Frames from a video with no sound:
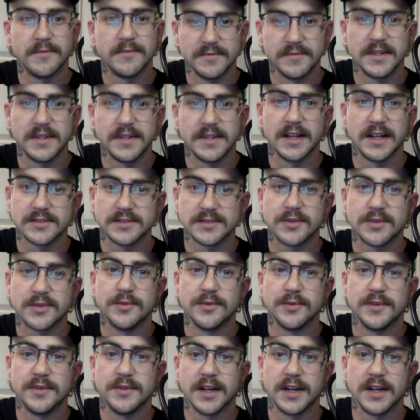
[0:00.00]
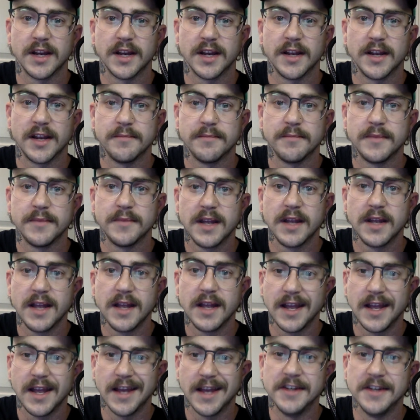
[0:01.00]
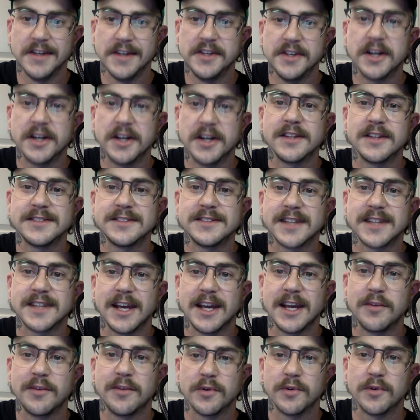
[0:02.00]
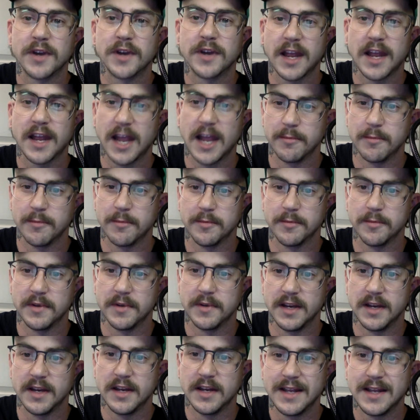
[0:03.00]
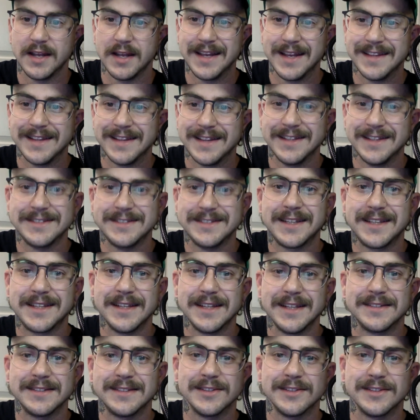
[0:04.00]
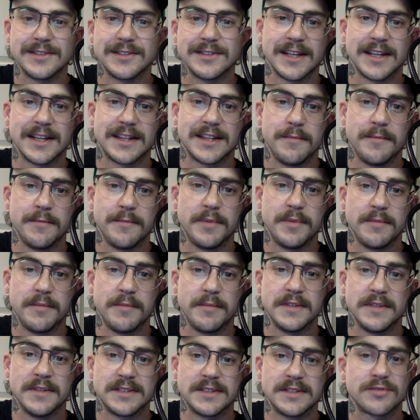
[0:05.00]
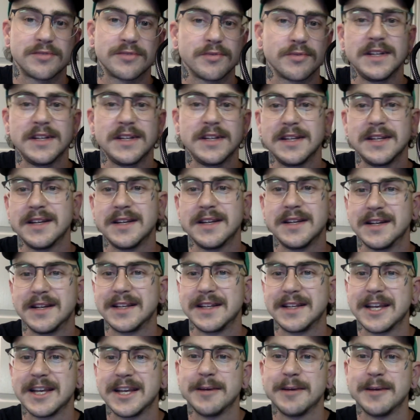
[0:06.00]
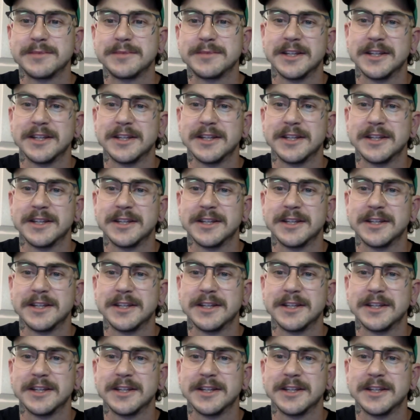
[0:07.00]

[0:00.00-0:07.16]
that's a cool nickname, and Douglas Edward Hammerman. These kids looked like they'd been mistreated, unkept,